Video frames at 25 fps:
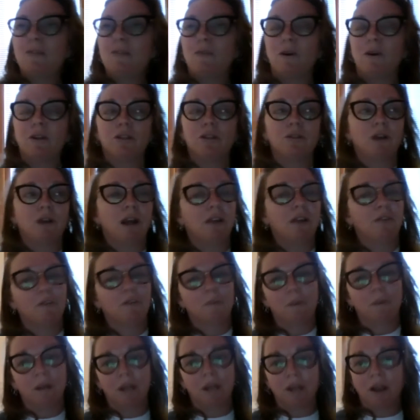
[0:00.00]
voice track
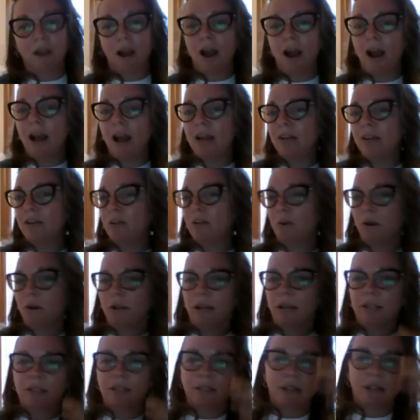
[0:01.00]
for PEI and do all
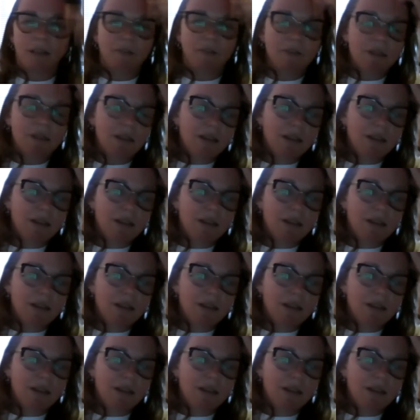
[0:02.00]
that stuff.